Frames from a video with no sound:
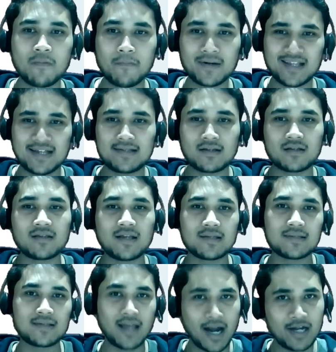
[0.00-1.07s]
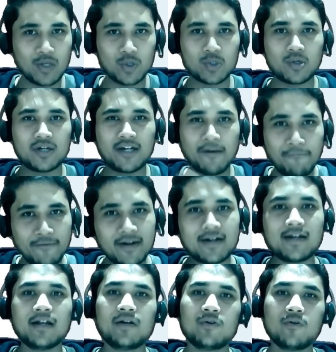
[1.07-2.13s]
But these are the things that you should
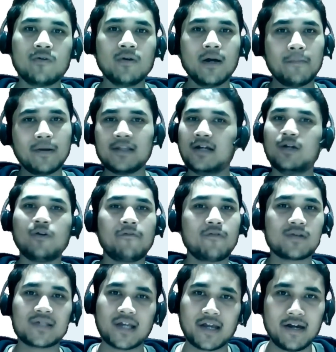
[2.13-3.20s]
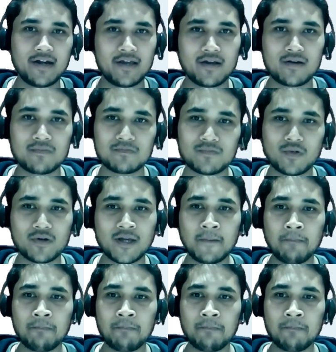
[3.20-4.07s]
definitely do by the end of your second year, okay?